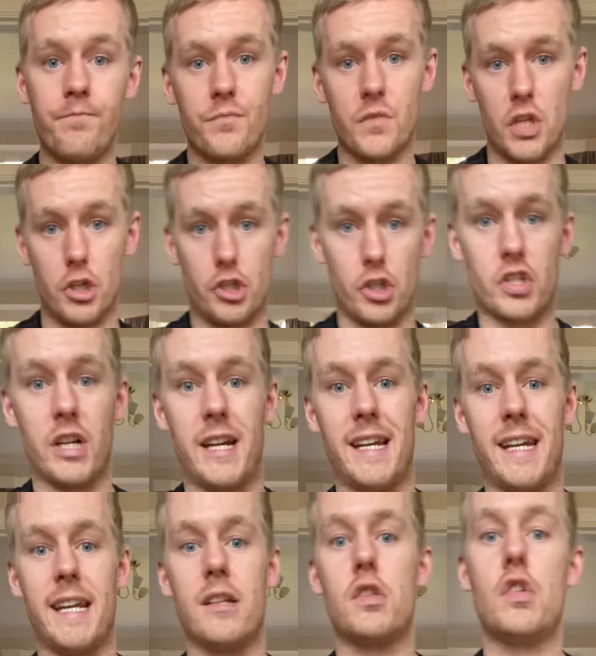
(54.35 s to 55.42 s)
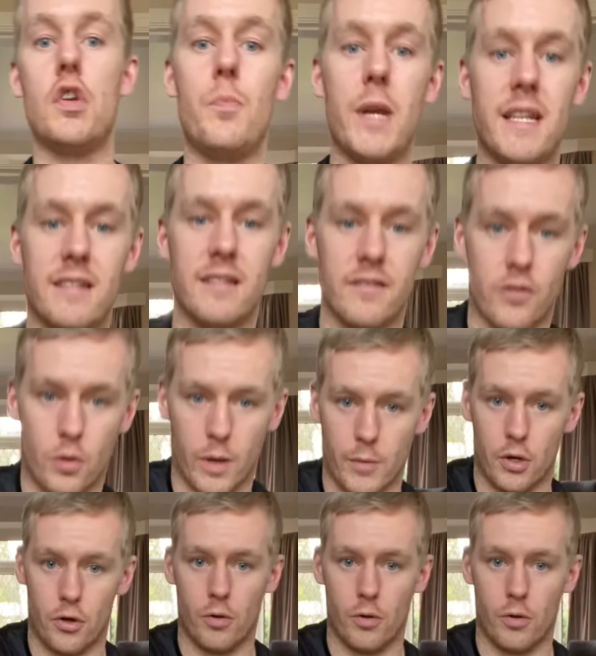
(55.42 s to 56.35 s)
you're just going to need two pieces of equipment.